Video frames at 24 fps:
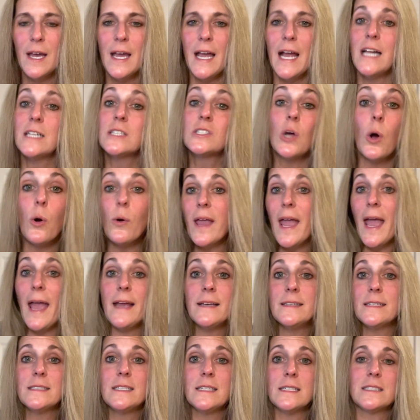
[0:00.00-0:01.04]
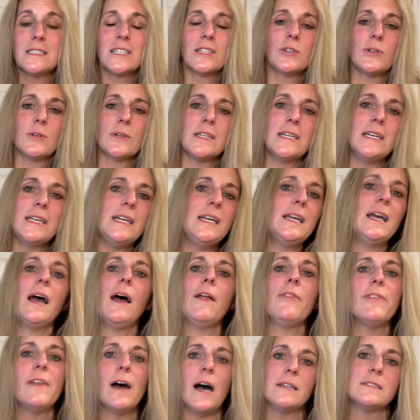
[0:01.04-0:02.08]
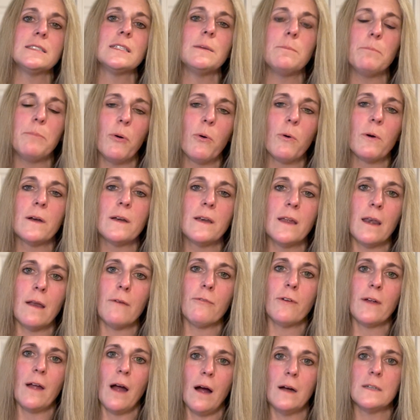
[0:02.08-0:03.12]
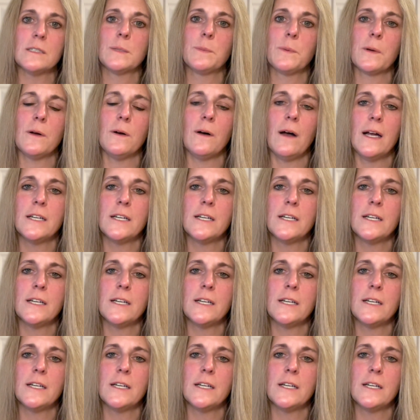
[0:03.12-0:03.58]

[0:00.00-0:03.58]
It's okay to disagree, and that's important in every hospital.